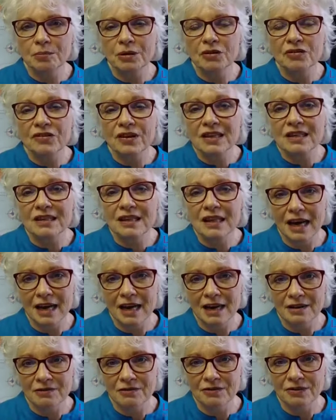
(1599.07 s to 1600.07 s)
perfect
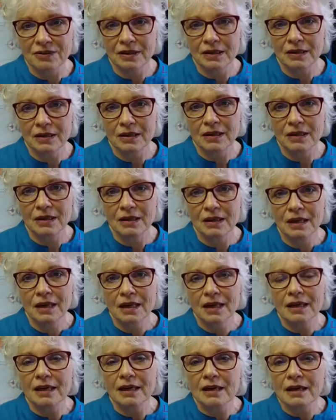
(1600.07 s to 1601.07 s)
love
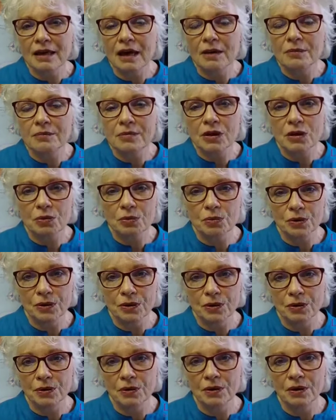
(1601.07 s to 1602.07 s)
can come
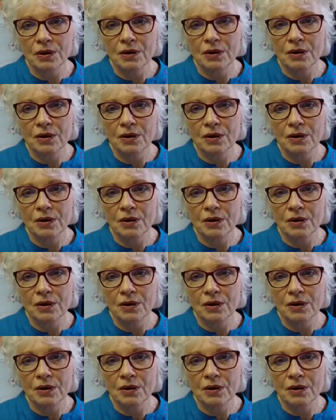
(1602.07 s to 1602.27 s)
through